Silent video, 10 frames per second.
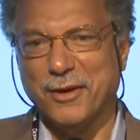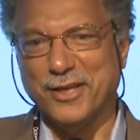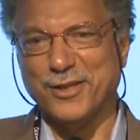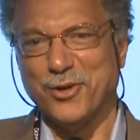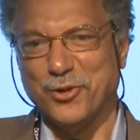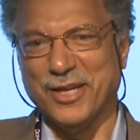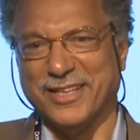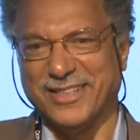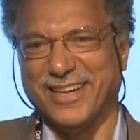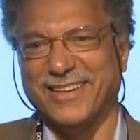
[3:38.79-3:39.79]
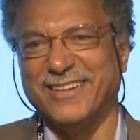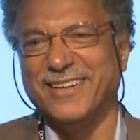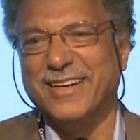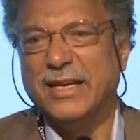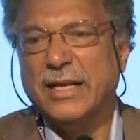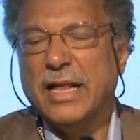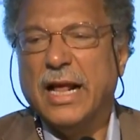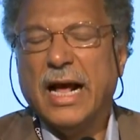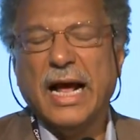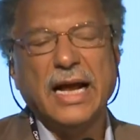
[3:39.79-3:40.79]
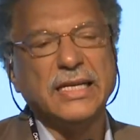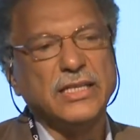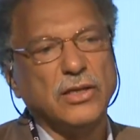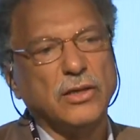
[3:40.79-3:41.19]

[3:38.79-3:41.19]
is no data. And